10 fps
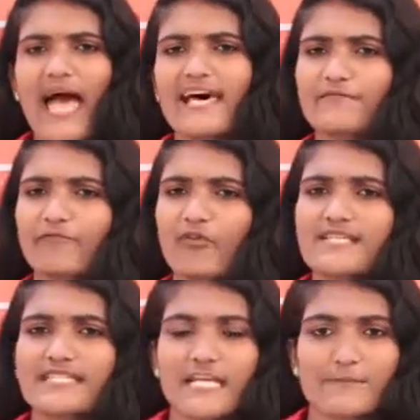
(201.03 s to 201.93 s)
as the
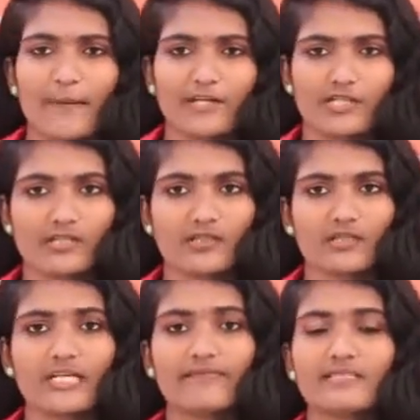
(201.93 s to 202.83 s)
first inspector
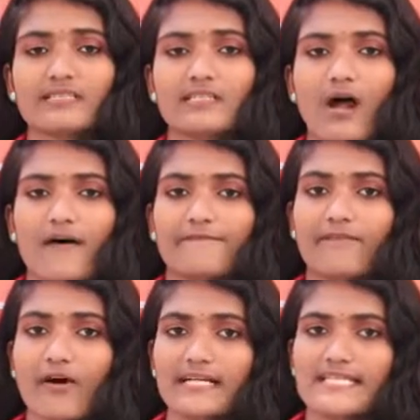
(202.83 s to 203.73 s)
governor of
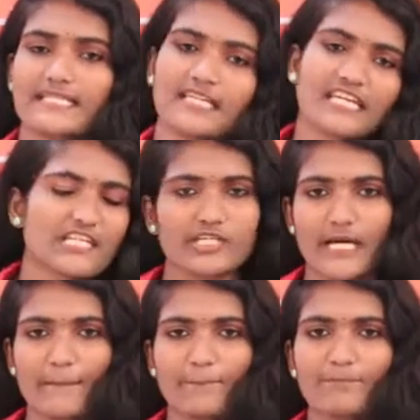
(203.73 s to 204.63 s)
forests in India.